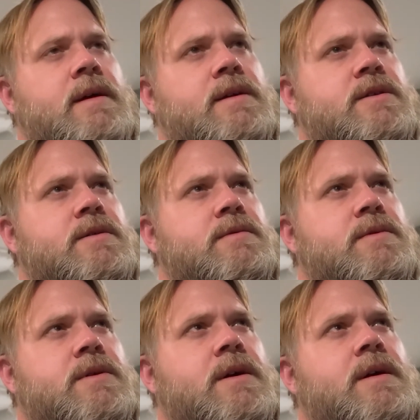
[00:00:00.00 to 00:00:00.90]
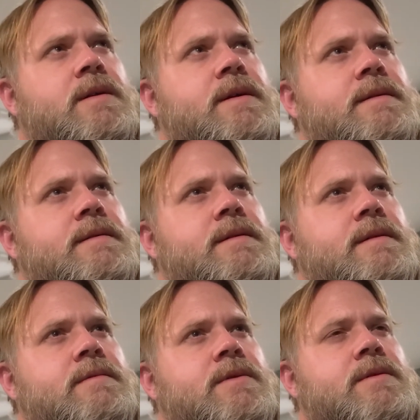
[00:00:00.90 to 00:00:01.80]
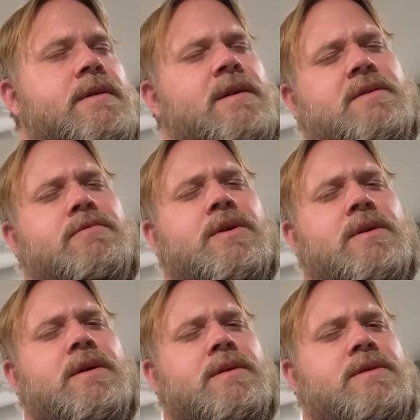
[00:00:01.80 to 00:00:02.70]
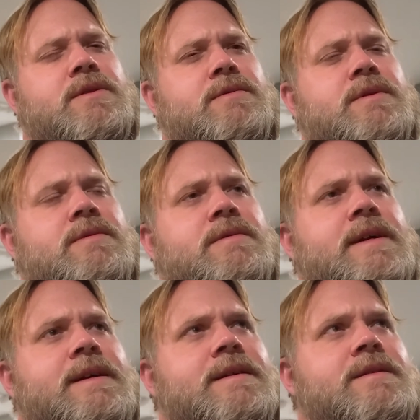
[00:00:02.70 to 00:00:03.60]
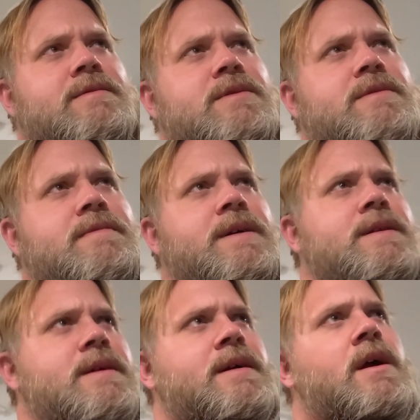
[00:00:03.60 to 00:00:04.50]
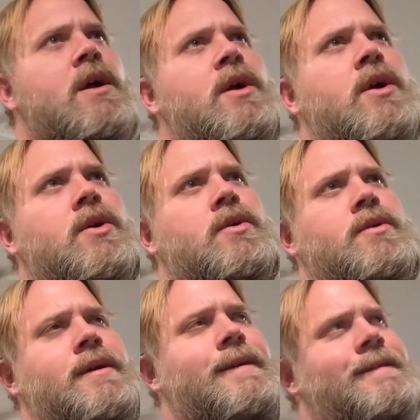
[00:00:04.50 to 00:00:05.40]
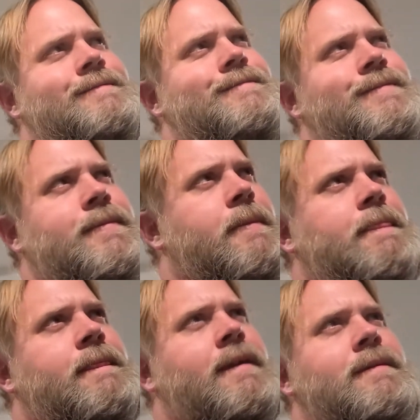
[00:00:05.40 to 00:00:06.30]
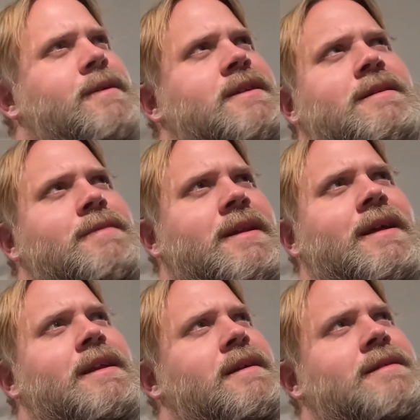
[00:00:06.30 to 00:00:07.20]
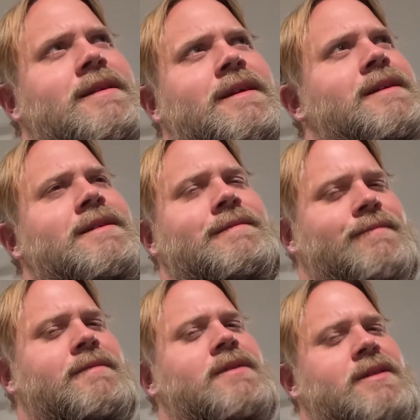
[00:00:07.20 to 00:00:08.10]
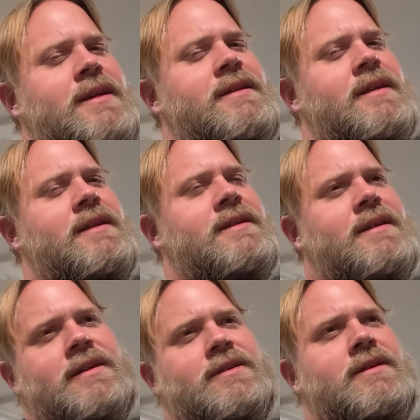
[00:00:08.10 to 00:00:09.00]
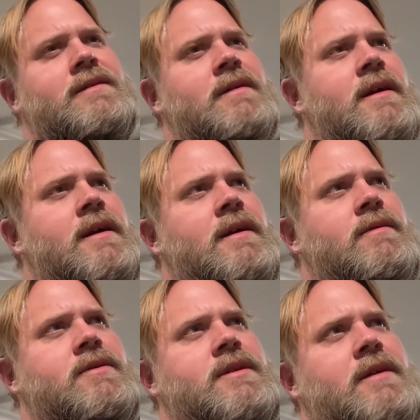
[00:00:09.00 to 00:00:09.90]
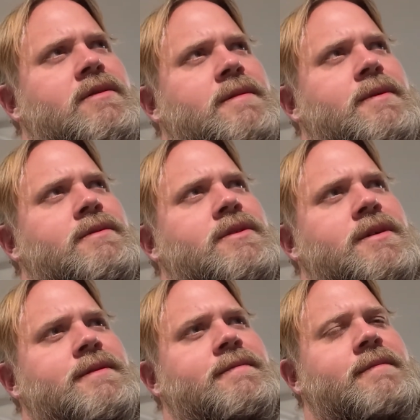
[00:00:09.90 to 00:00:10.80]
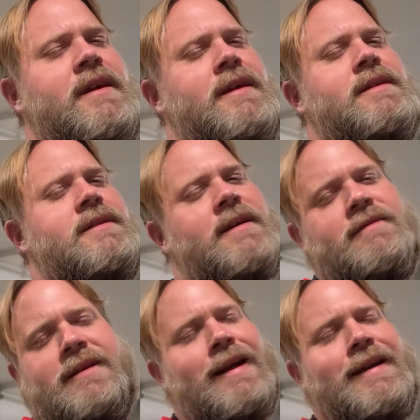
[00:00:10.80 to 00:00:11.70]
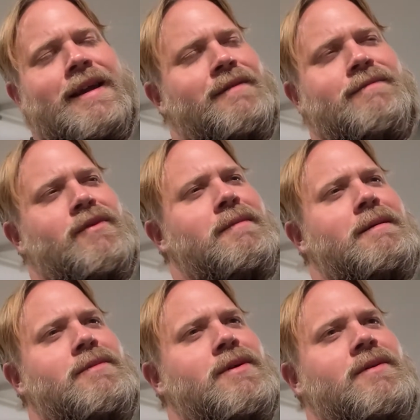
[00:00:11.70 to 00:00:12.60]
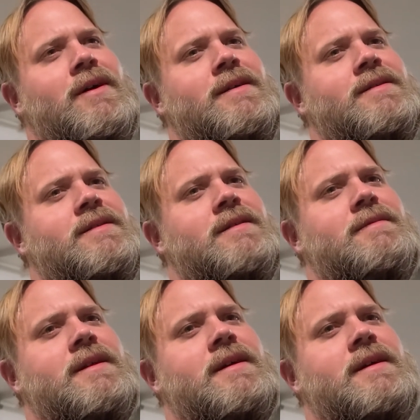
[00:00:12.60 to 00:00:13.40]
So we'll call it, we'll call it 2 or 3, because it was fairly early. It must have been 86. I'm going to say it's 86, so we'll say it was about 2, 87. I can't remember, honestly, but